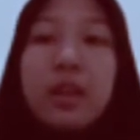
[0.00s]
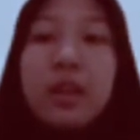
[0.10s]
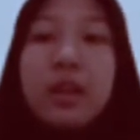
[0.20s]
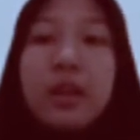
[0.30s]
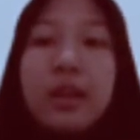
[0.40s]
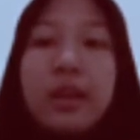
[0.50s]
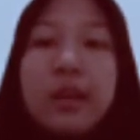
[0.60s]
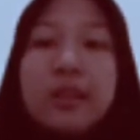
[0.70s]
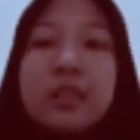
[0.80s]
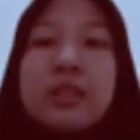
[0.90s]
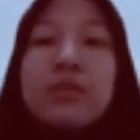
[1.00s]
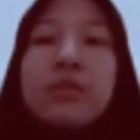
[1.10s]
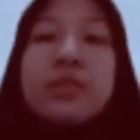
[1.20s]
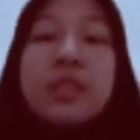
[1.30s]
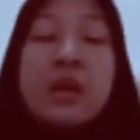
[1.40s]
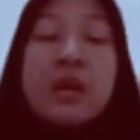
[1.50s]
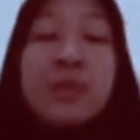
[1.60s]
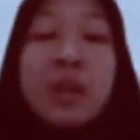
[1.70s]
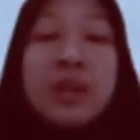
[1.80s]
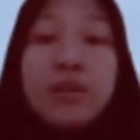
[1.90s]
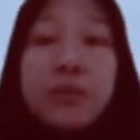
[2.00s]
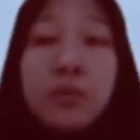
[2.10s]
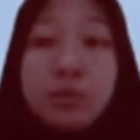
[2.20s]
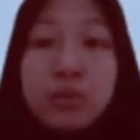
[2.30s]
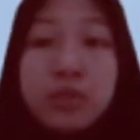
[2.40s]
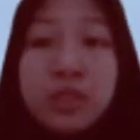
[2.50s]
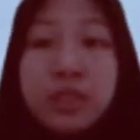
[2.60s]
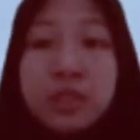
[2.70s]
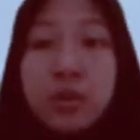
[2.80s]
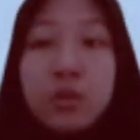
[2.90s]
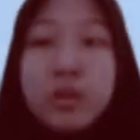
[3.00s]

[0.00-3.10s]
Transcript: Several types are involved in coding data.